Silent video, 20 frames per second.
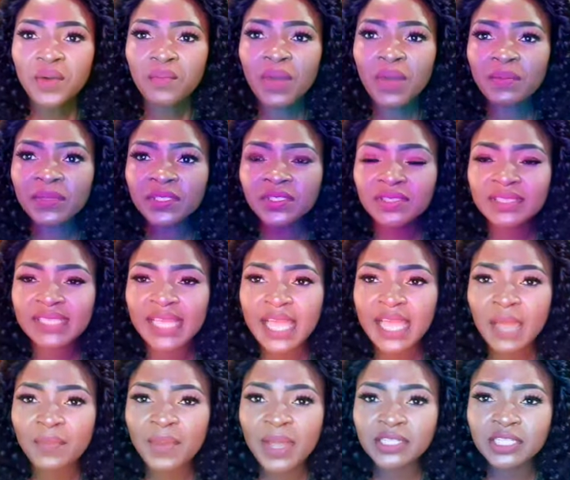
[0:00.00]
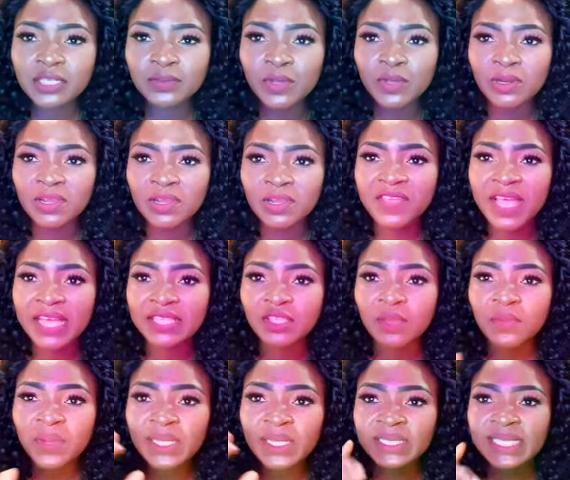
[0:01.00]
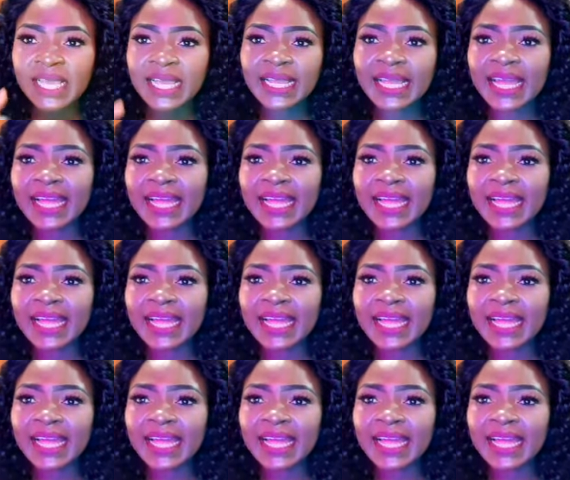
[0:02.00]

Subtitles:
Mommy Susan, how about it, Olivia? Somebody said,